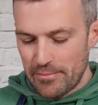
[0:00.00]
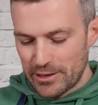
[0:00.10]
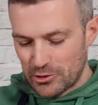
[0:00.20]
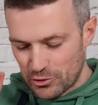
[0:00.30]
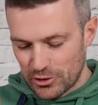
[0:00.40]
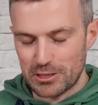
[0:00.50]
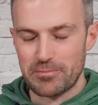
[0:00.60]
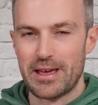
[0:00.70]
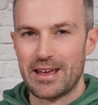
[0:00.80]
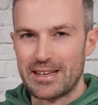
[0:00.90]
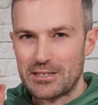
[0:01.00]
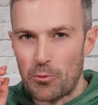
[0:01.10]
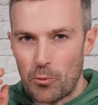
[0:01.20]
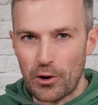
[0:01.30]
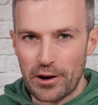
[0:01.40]
but trust me, it is
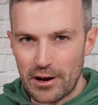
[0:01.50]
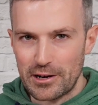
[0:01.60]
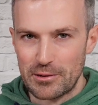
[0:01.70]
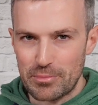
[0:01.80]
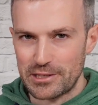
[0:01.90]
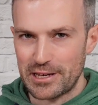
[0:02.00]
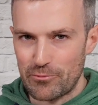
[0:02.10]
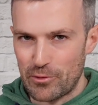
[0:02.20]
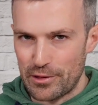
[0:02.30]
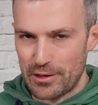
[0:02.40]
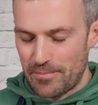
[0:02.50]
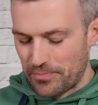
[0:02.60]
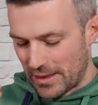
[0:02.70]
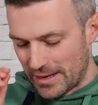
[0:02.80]
100% worth it.